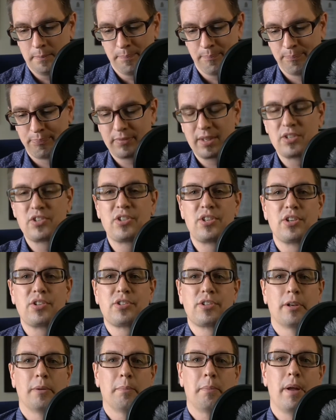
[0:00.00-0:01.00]

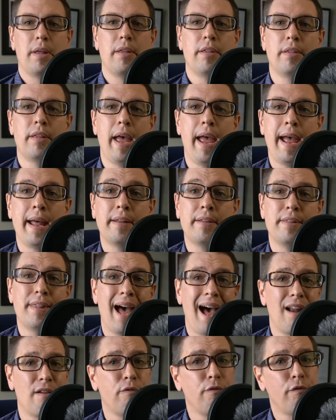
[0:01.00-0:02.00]
system. And
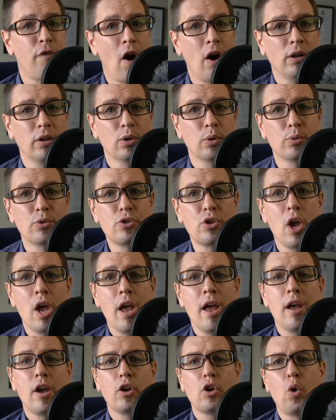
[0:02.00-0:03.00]
that follows
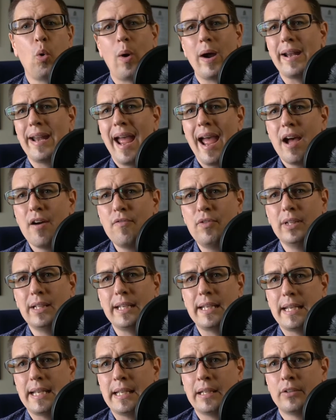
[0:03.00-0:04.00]
quite
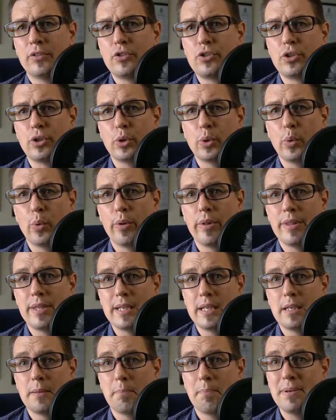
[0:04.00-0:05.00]
heavily into
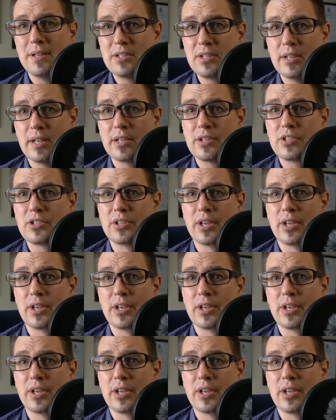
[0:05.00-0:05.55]
the business